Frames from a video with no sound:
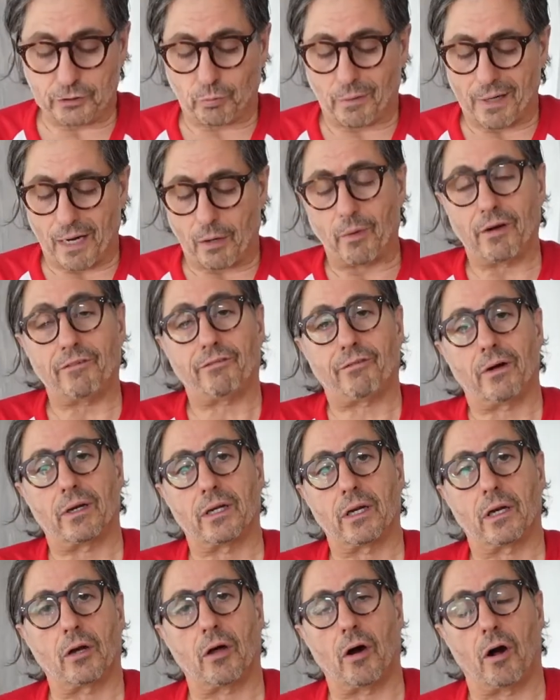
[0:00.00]
one I went for a
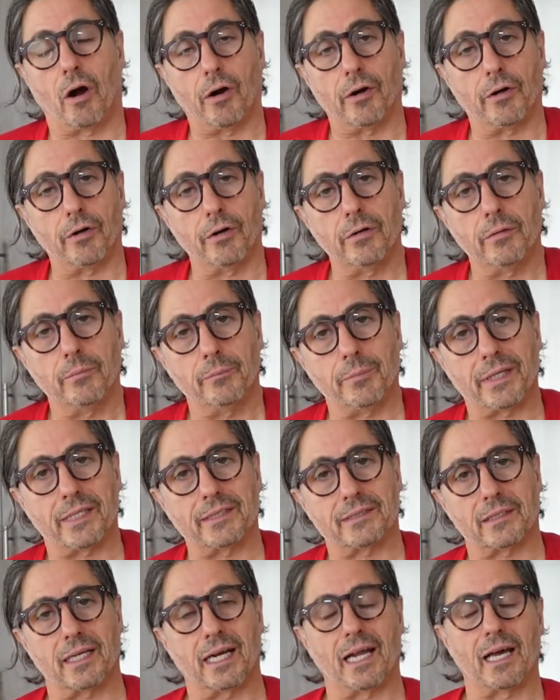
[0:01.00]
little harder
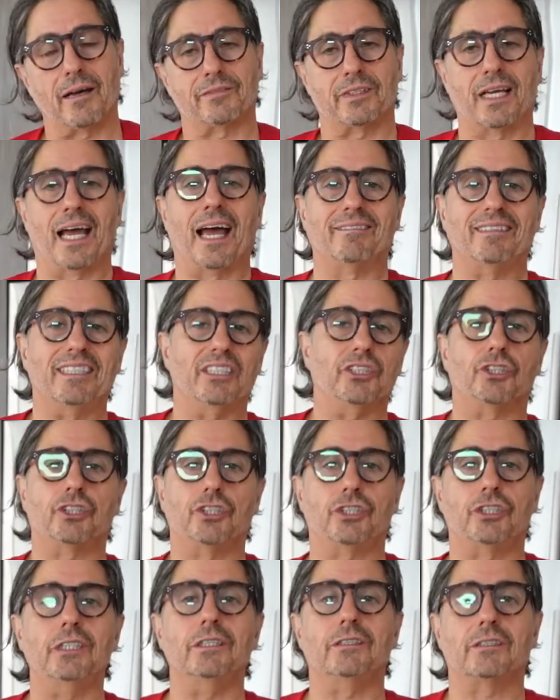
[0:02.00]
because I'm going to have these
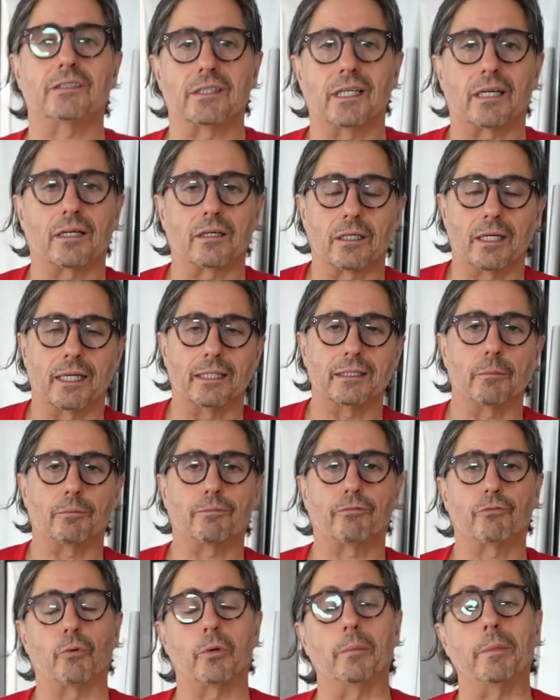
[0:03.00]
sheets that are going to end up
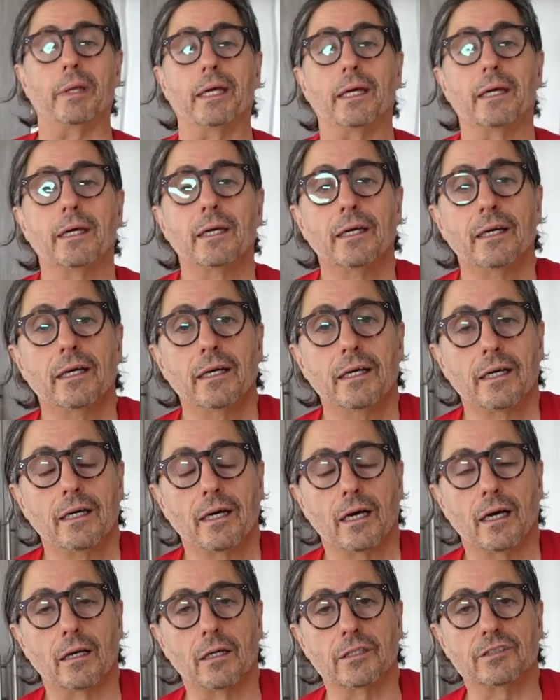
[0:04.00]
forming
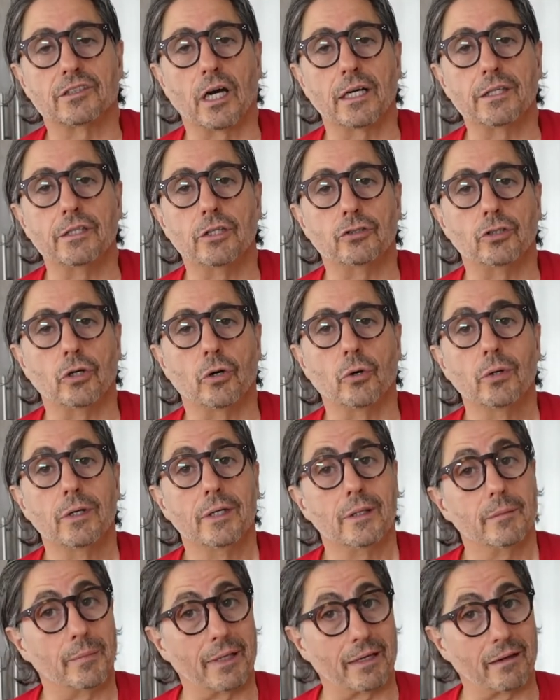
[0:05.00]
a lasagna dough,
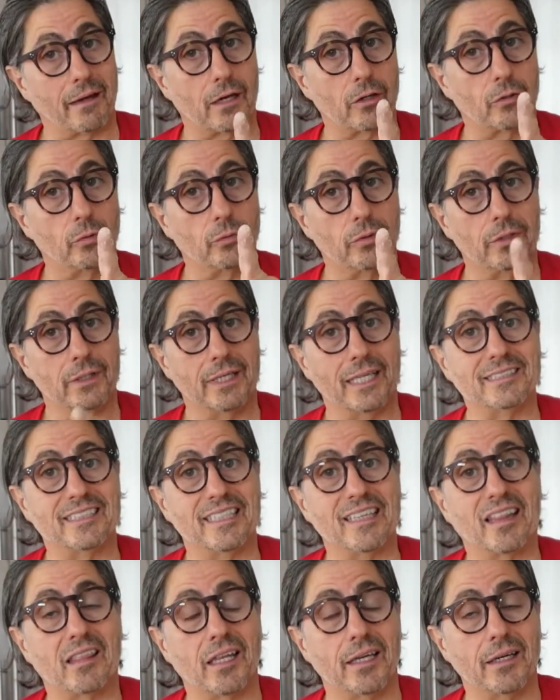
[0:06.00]
but I got to go nice
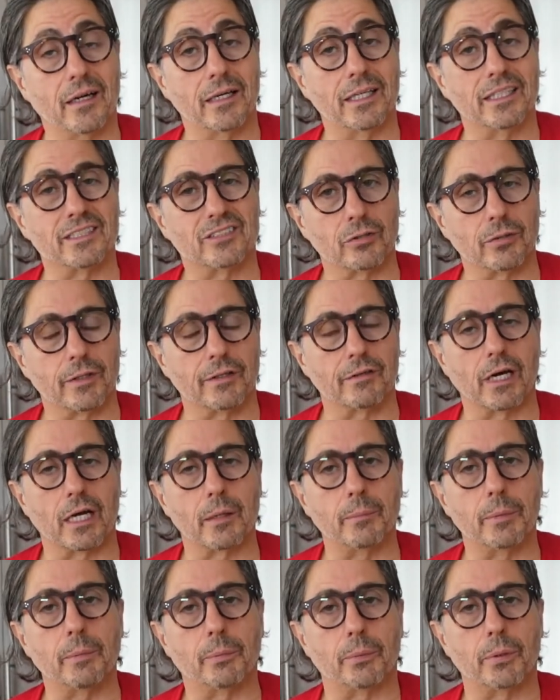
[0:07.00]
and thin on it. So they've got
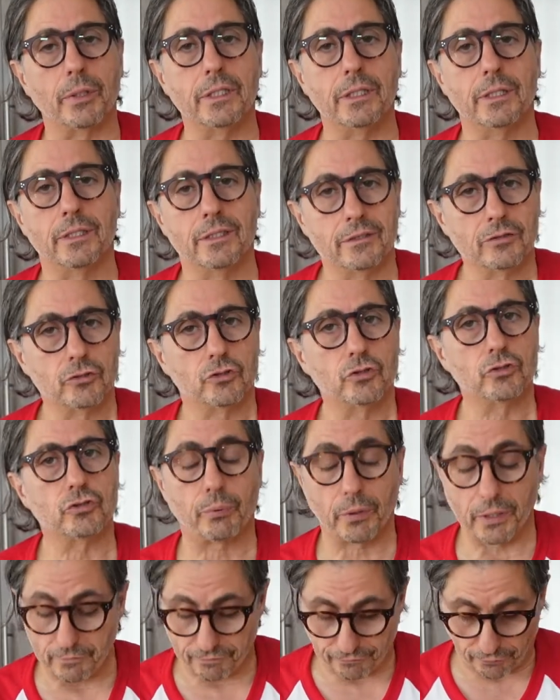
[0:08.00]
to be
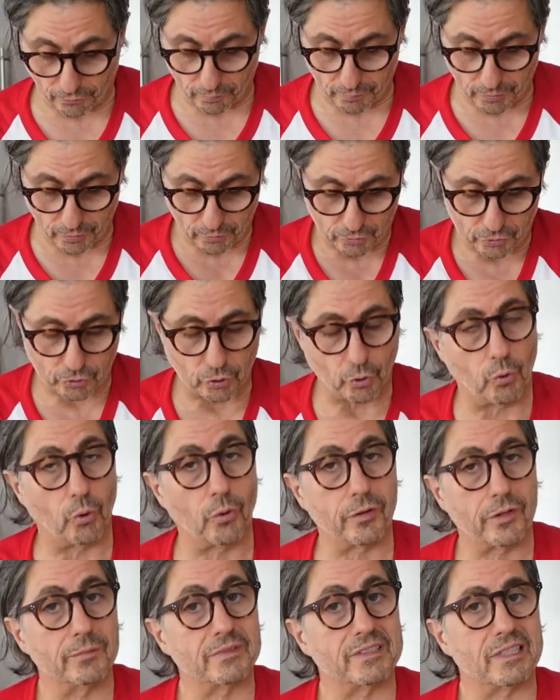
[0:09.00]
pretty firm in order to
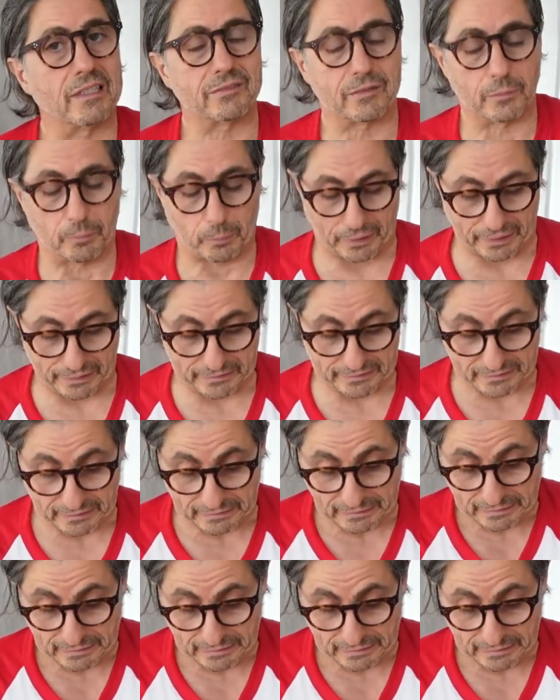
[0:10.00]
hold themselves in place.